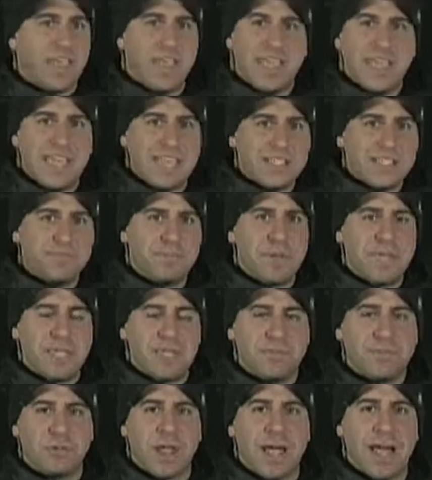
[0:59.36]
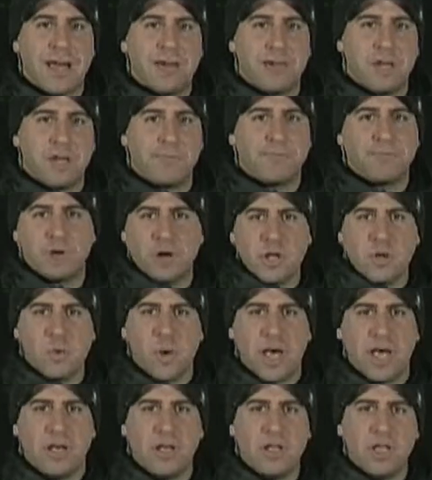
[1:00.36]
is being plowed uh, pretty
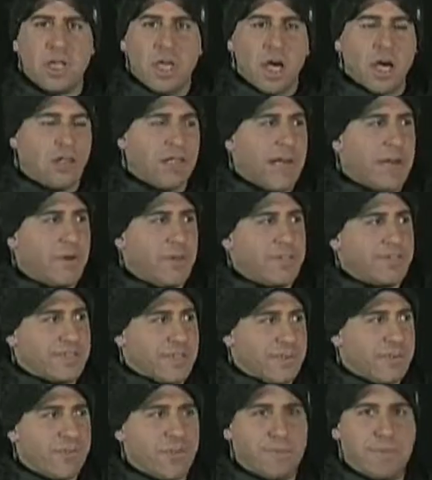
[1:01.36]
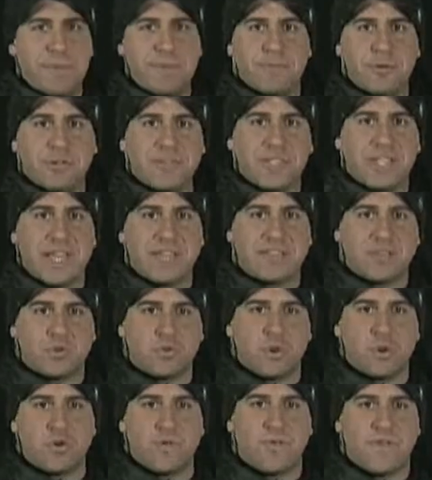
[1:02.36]
well, allowing some of the people to get to
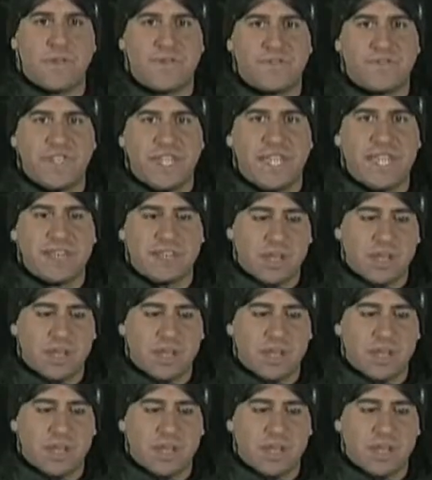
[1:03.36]
Route 15,